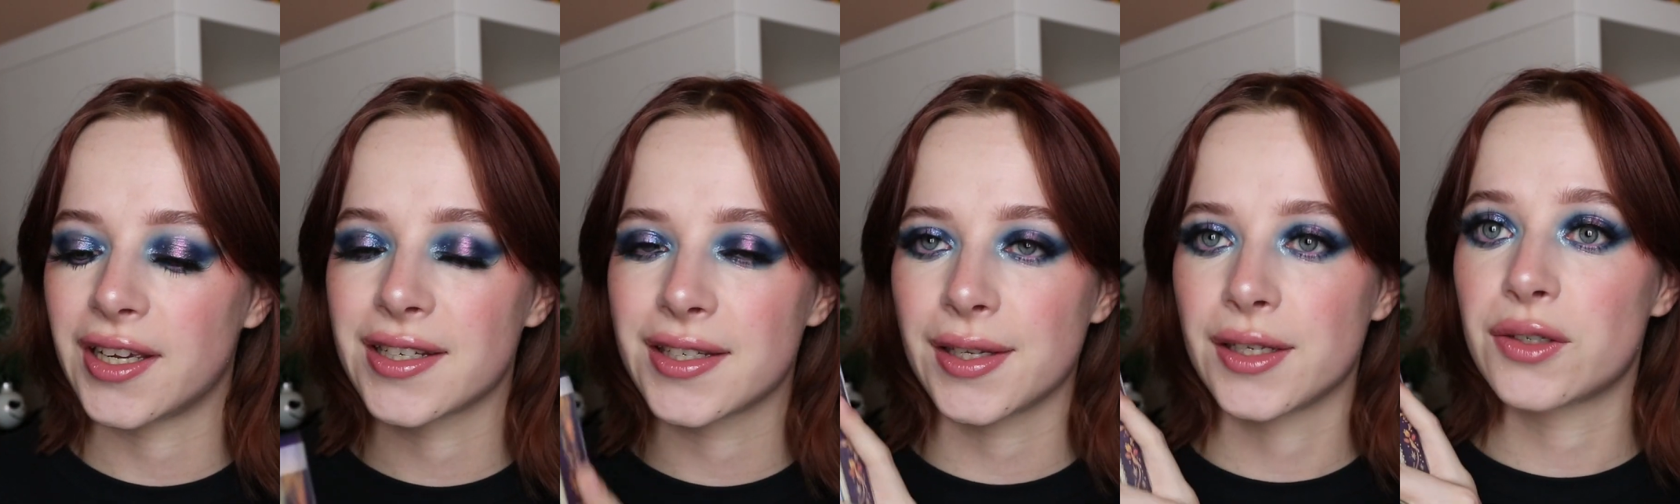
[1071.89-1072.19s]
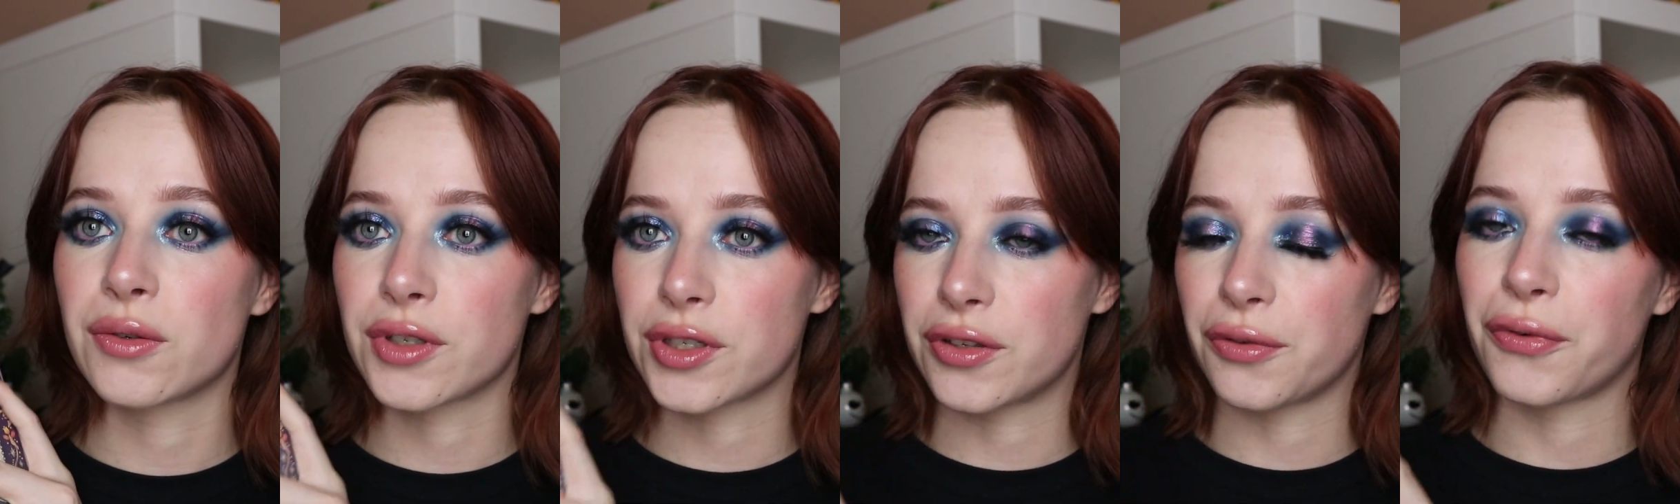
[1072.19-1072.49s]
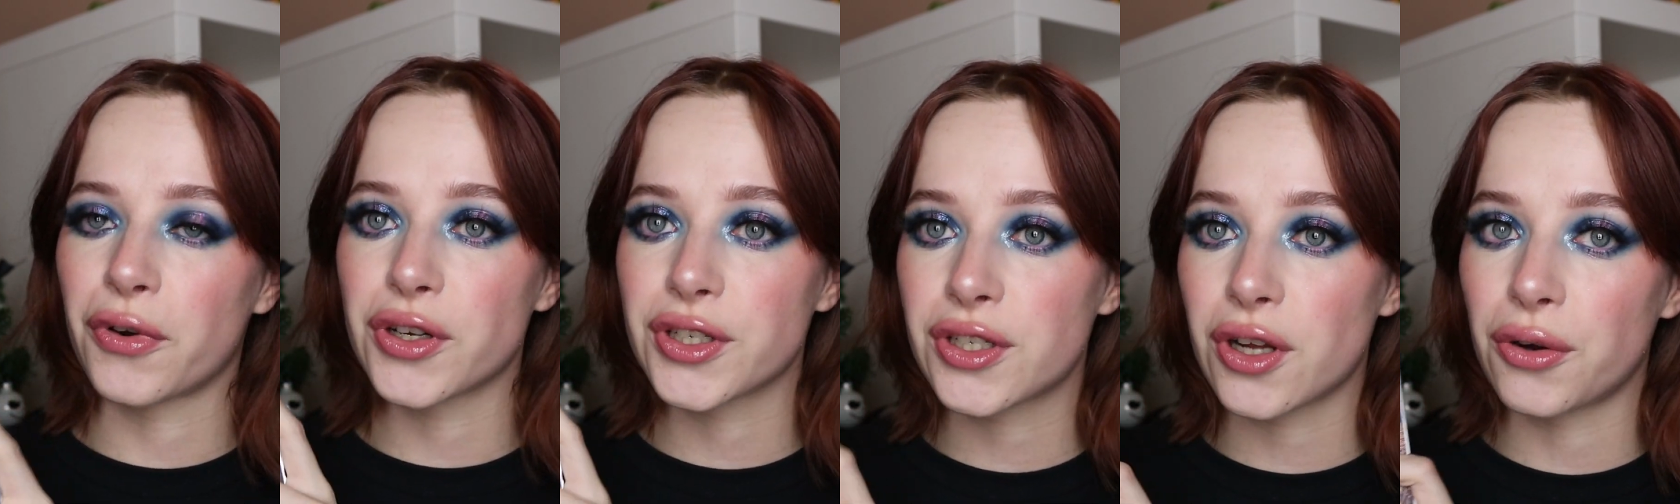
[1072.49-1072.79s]
because this was the
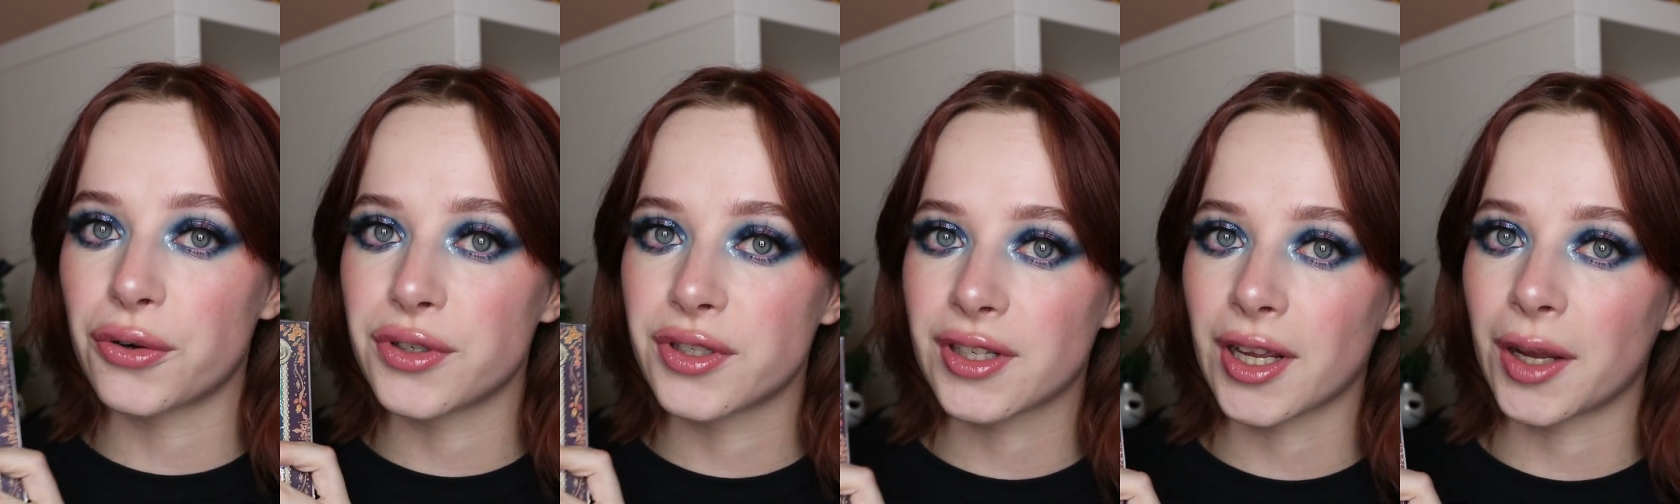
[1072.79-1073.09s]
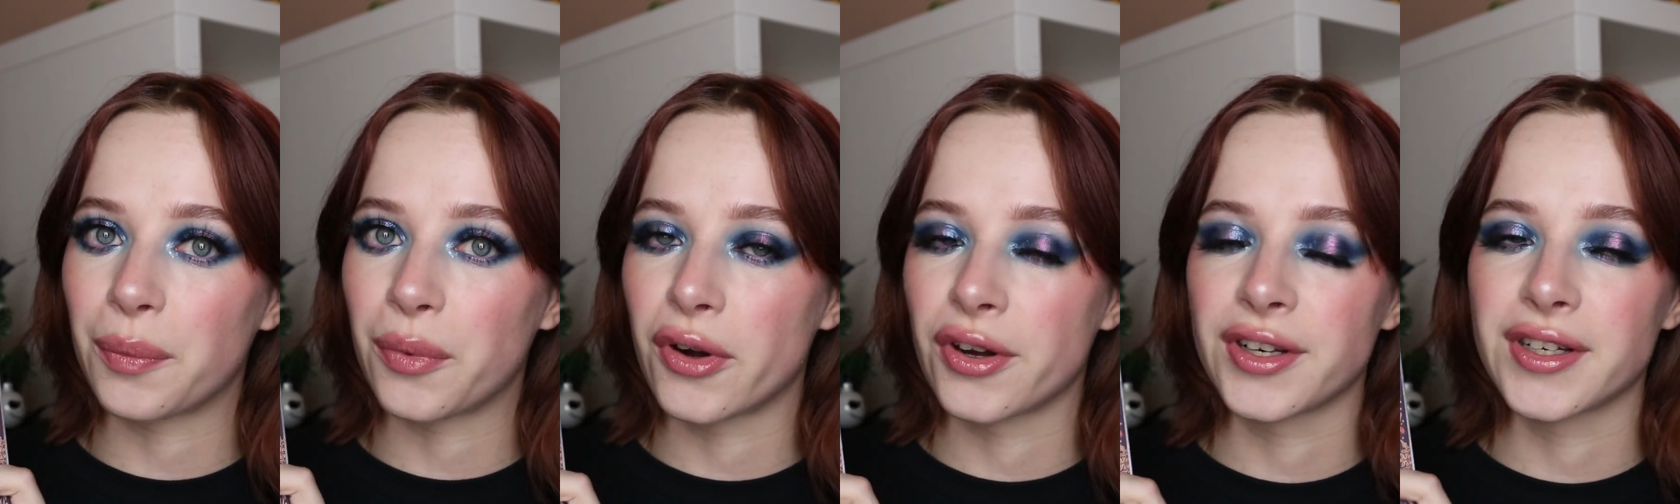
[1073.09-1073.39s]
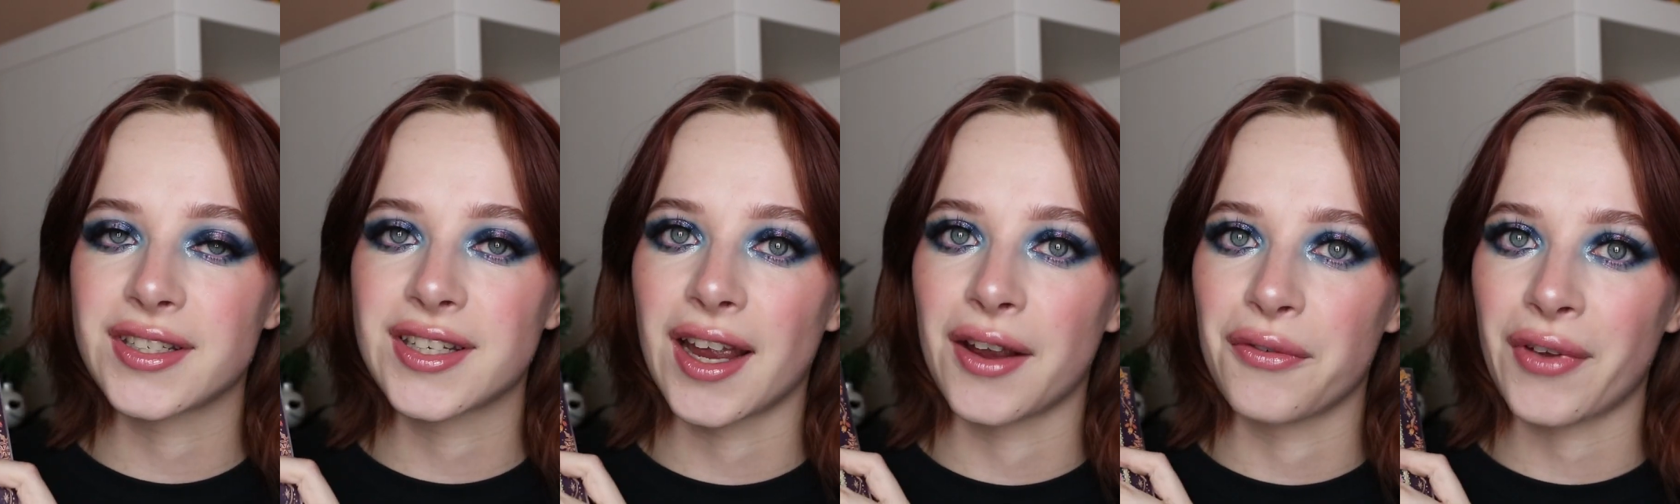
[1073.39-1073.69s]
first Oden's eye
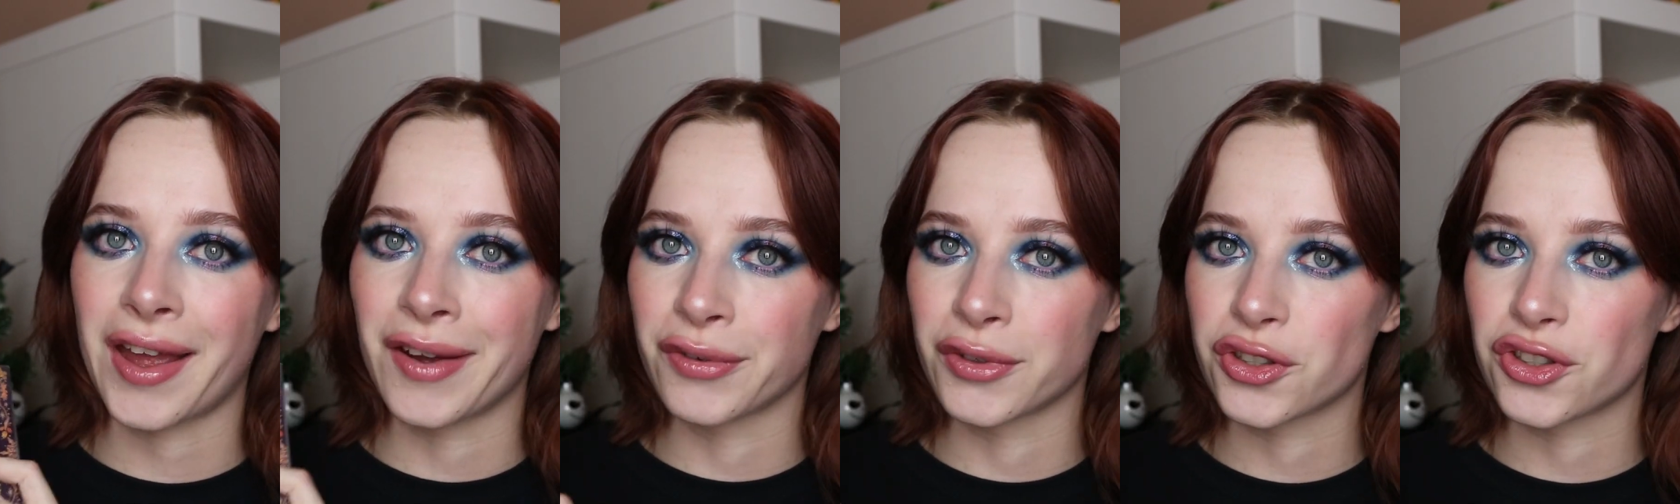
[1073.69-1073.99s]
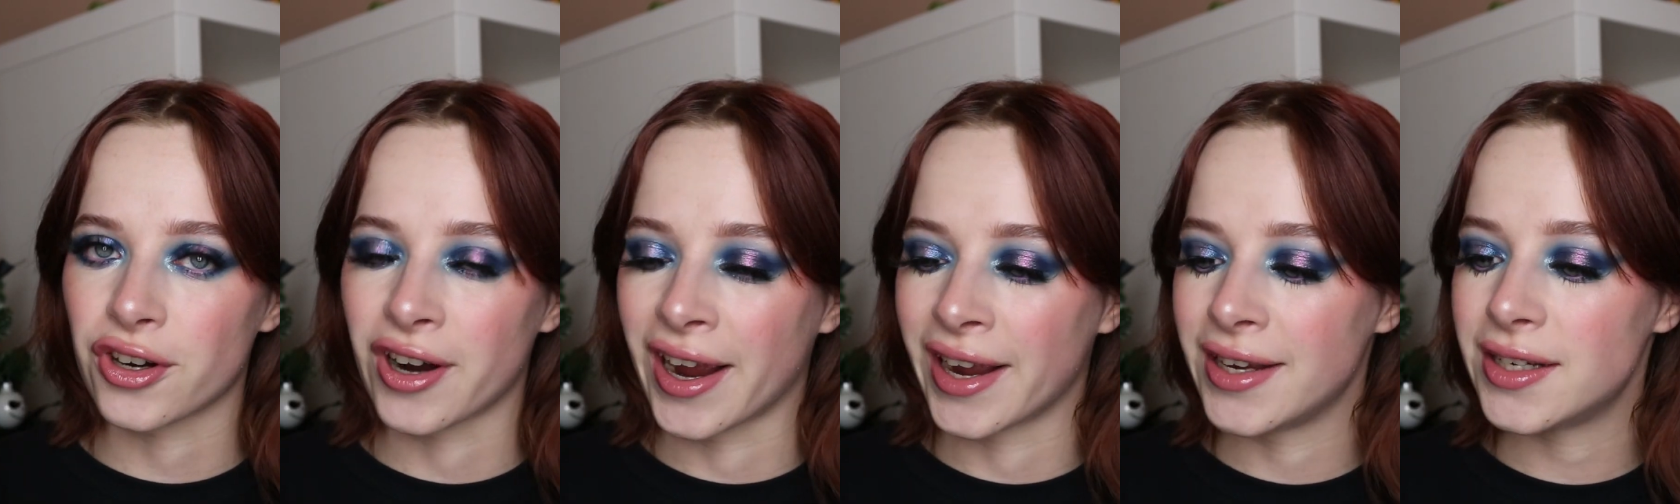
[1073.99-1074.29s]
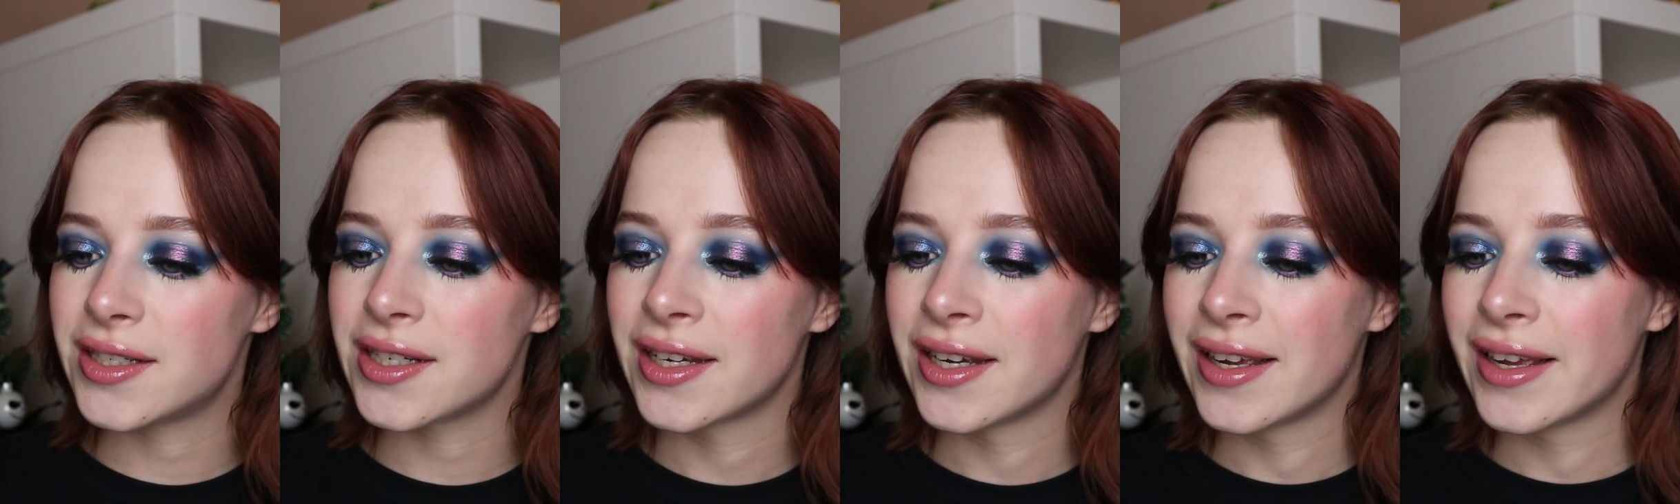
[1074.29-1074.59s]
product I've ever
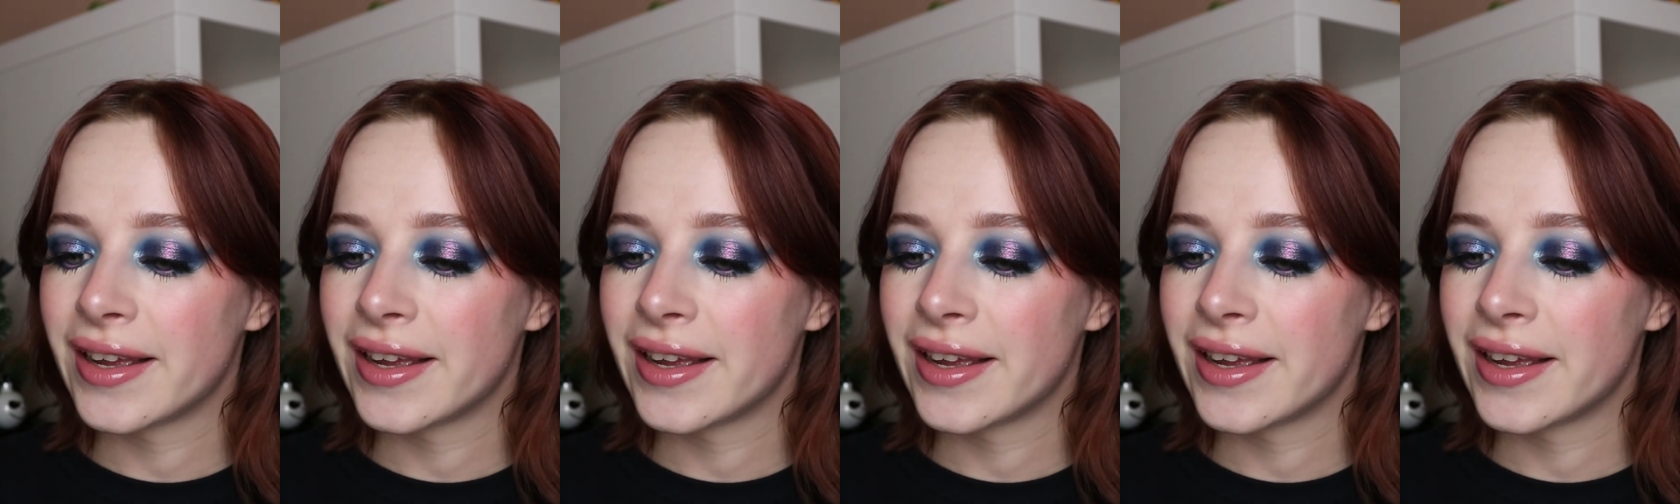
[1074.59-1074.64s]
tried